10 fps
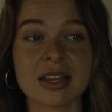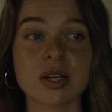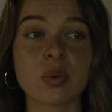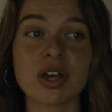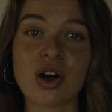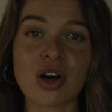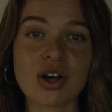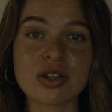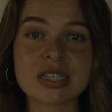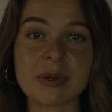Like we
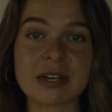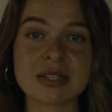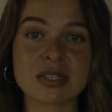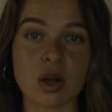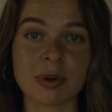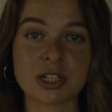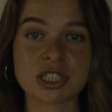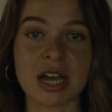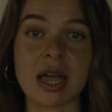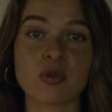all spend so
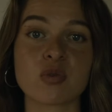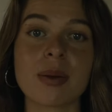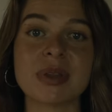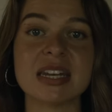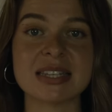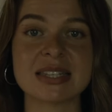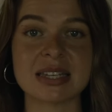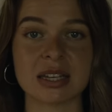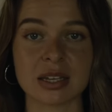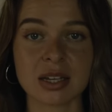much time
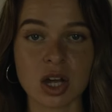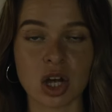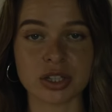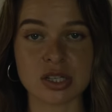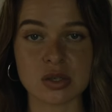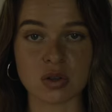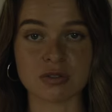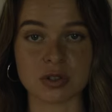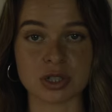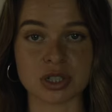reminiscing on these old
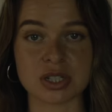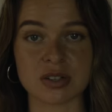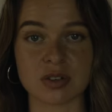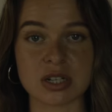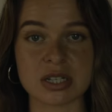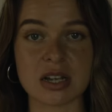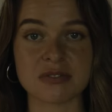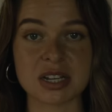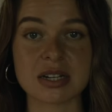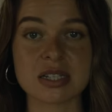versions of
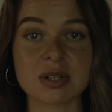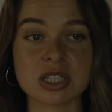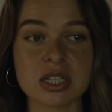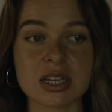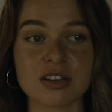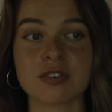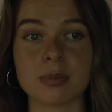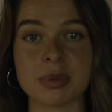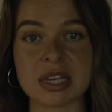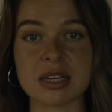ourselves. And especially like for
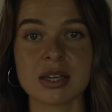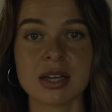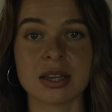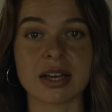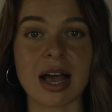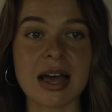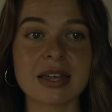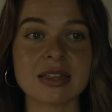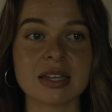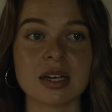me, like
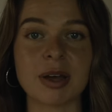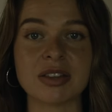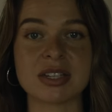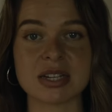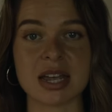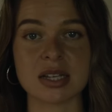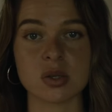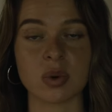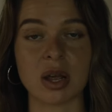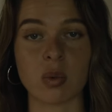I think about the
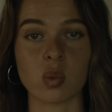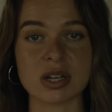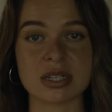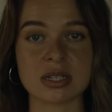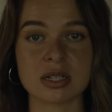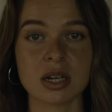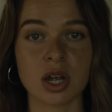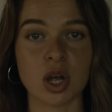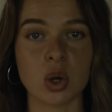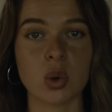days when I wasn't
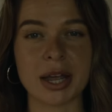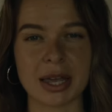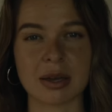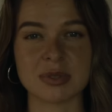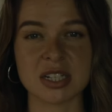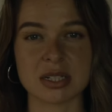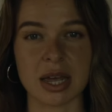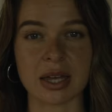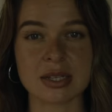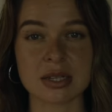who I am
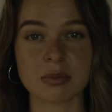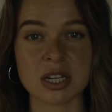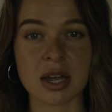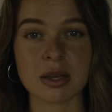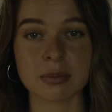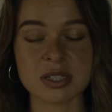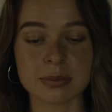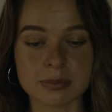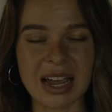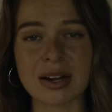today sometimes.
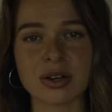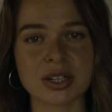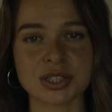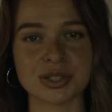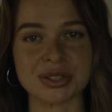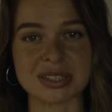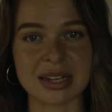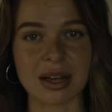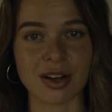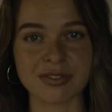I don't actually do this
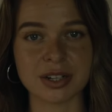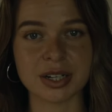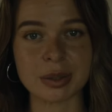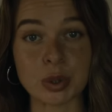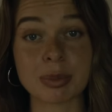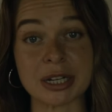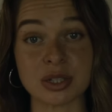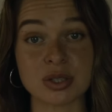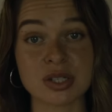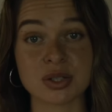that often anymore, but I
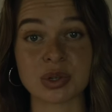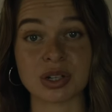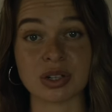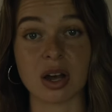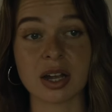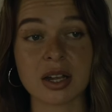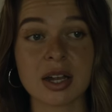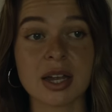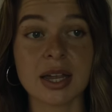used to do it a lot.